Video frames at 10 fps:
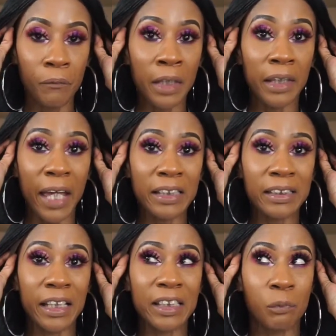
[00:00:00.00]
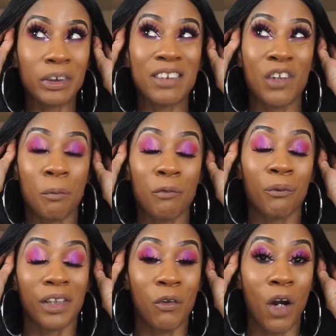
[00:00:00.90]
laces, is, which is gonna be
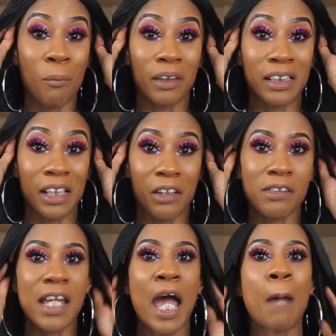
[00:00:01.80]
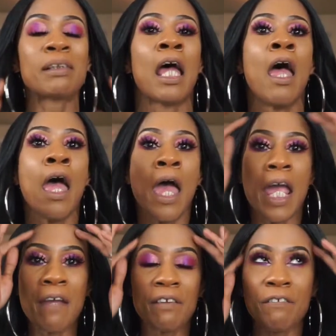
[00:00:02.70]
really hard with these ear tabs
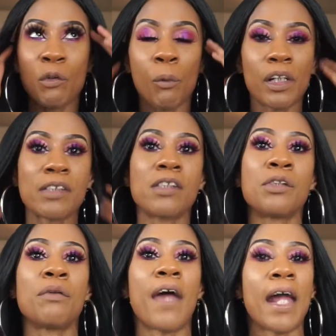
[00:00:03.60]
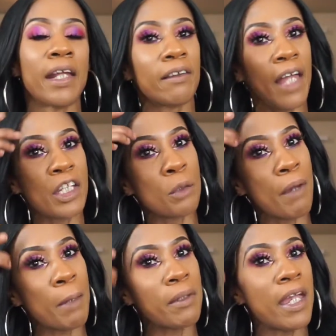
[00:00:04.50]
even if you wanted to do that and lay your
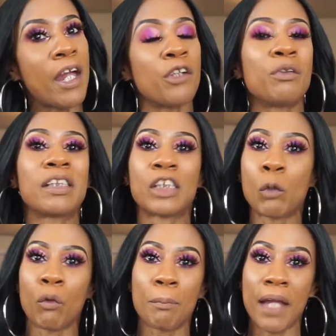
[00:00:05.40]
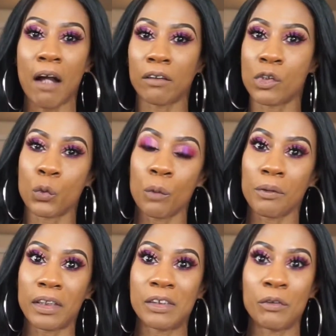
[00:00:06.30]
baby hair, you still would be out the door
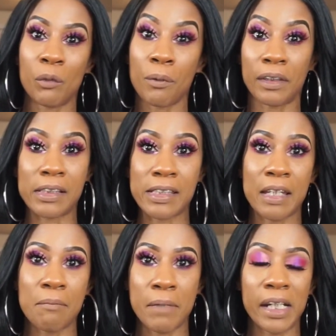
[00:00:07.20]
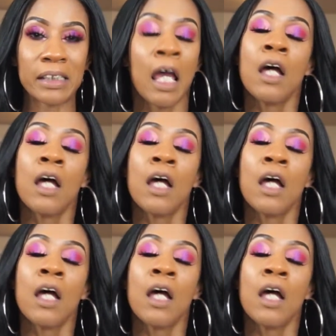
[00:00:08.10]
with this unit within 10 minutes.